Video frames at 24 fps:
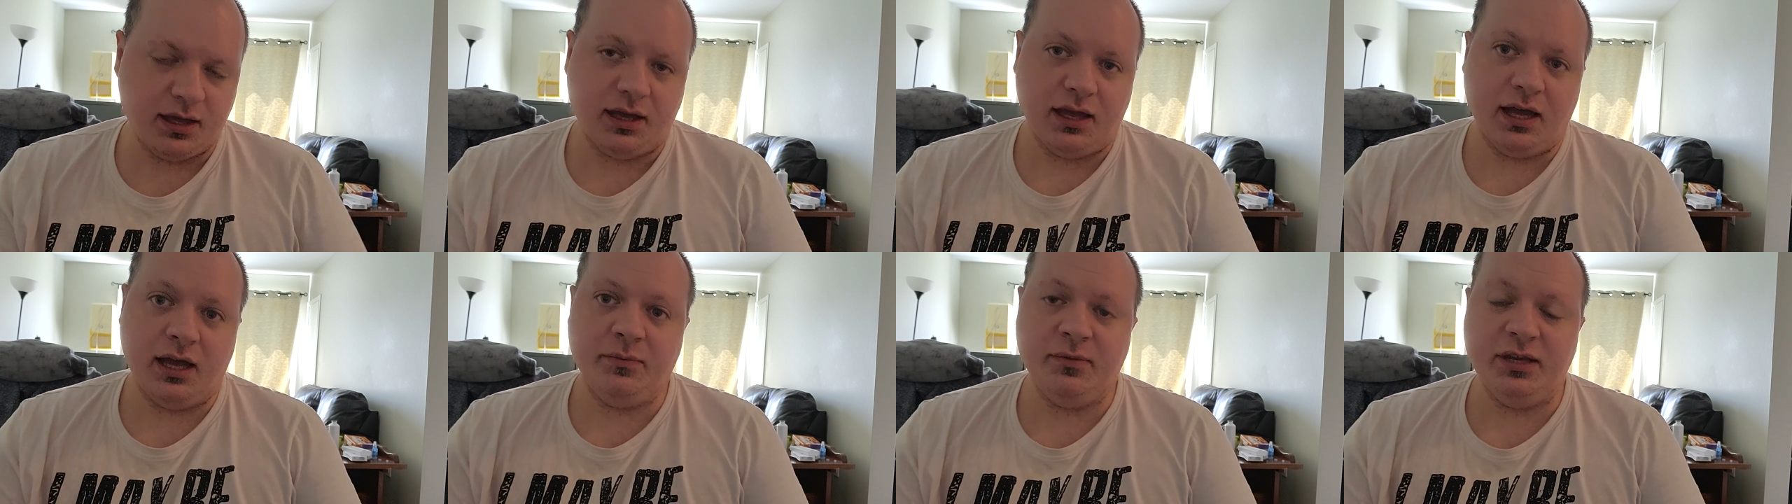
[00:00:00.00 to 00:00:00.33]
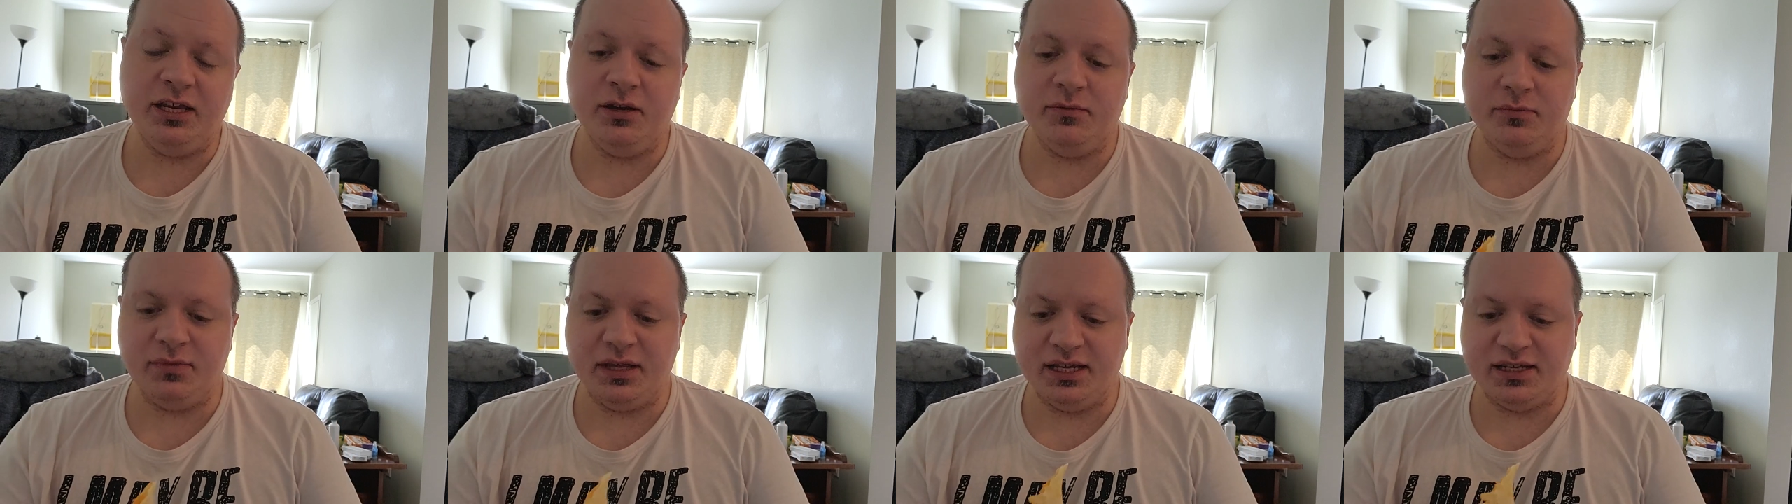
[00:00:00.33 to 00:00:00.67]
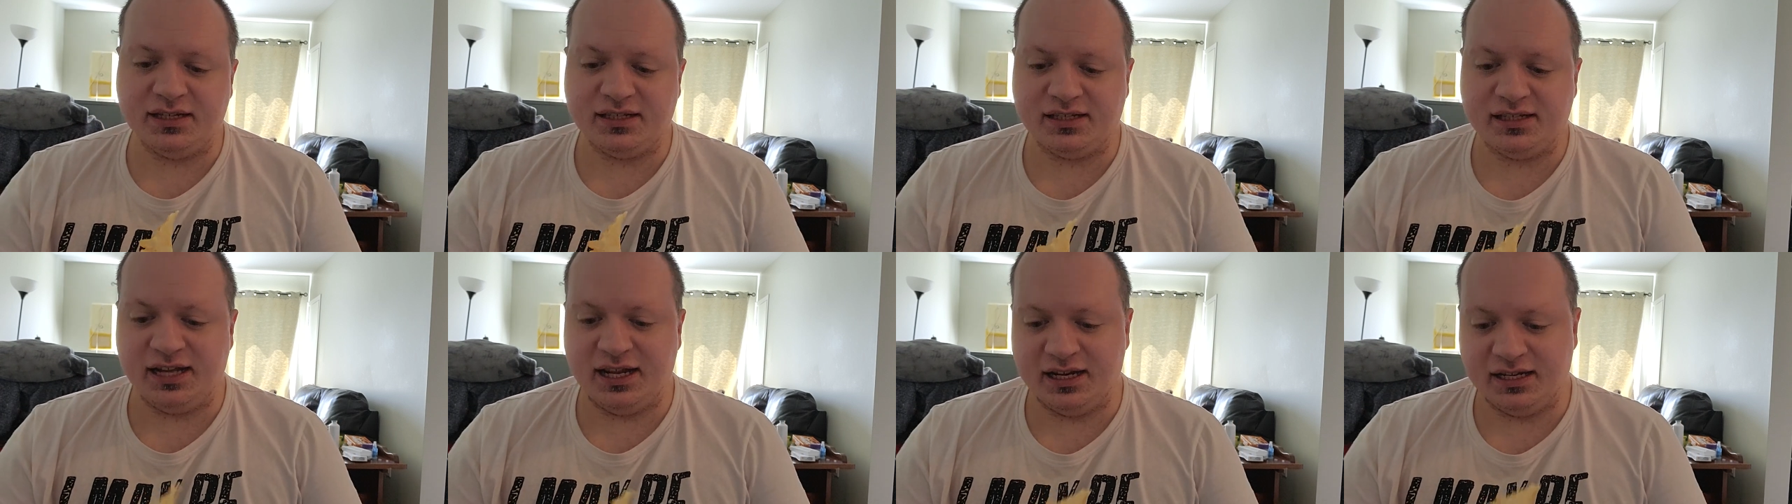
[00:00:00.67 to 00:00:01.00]
I mean, it
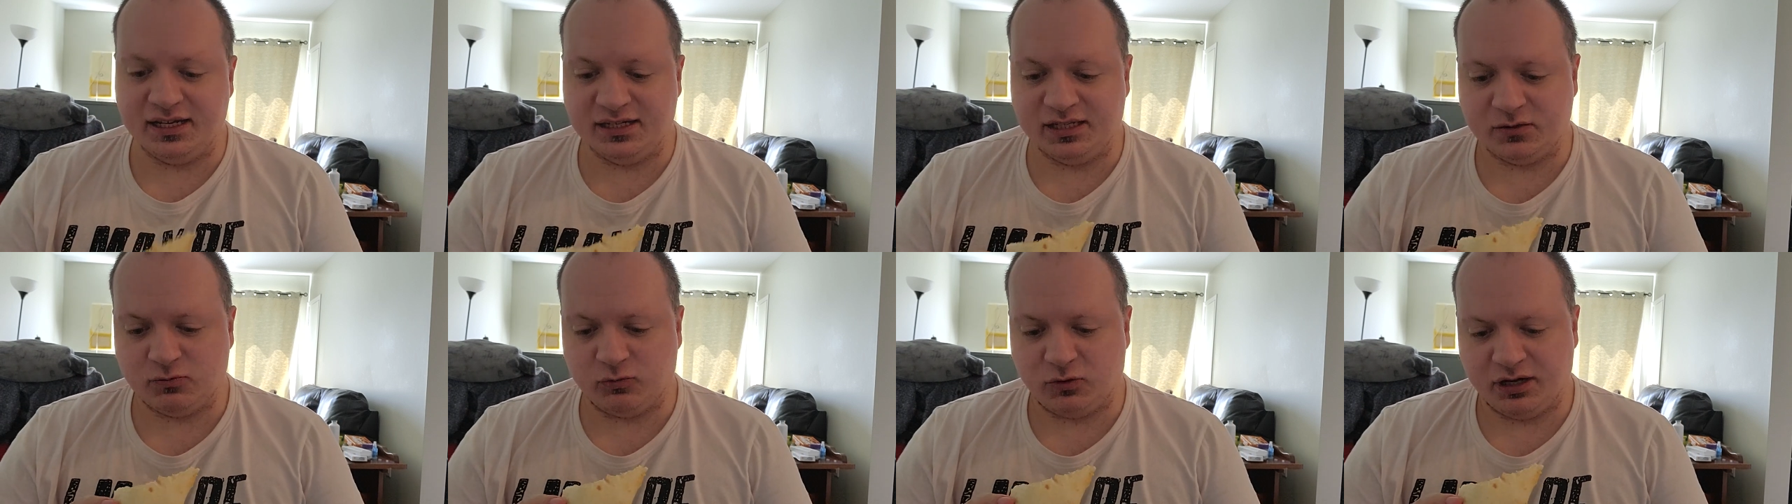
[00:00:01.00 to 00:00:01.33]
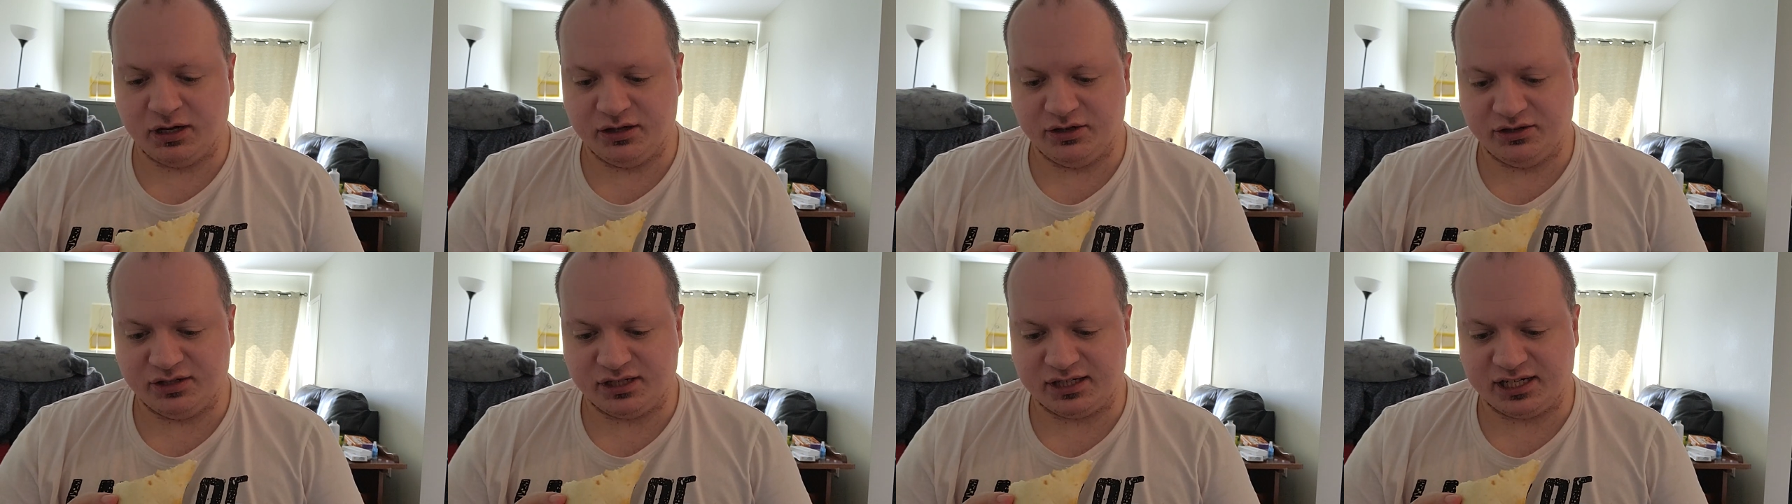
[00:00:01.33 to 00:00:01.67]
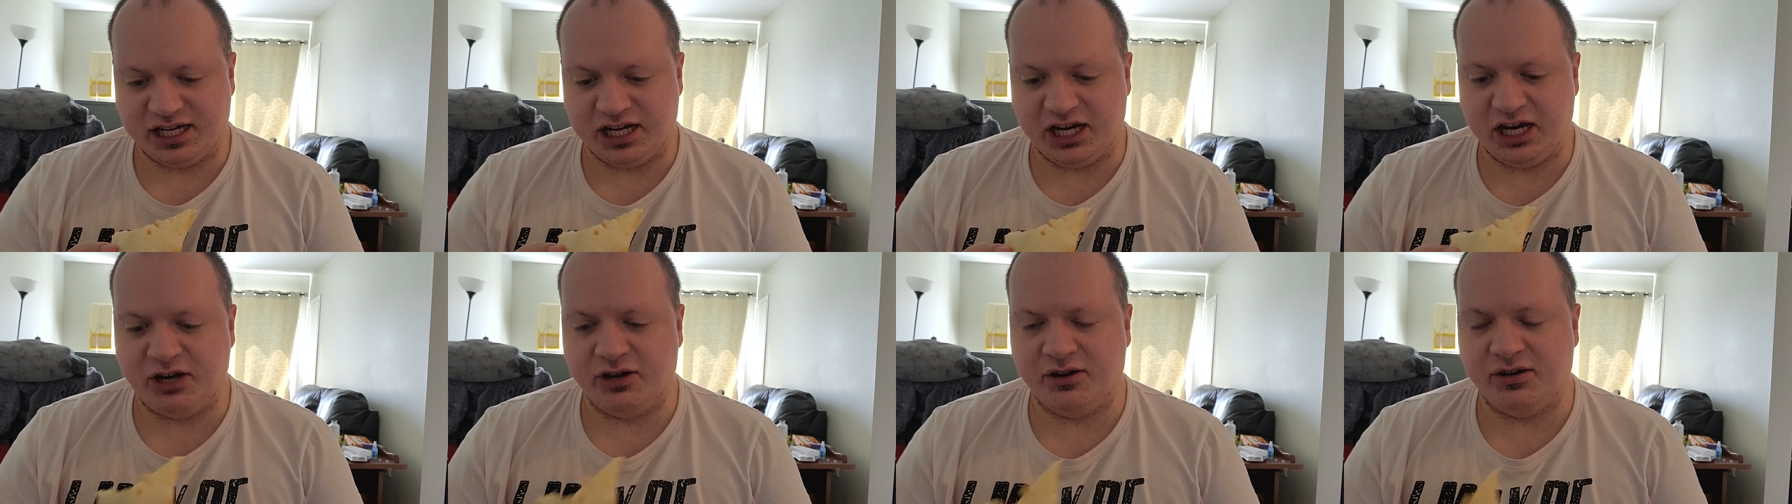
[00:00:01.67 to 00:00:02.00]
makes sense why there's
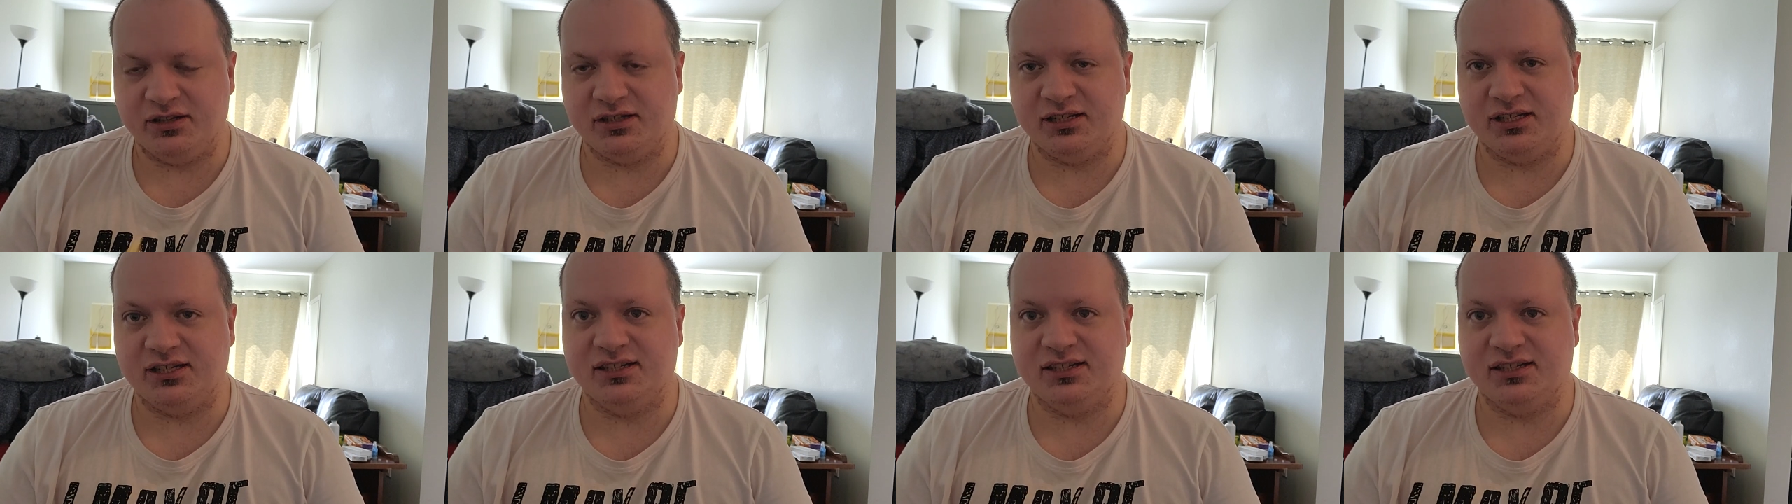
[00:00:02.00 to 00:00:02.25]
carrots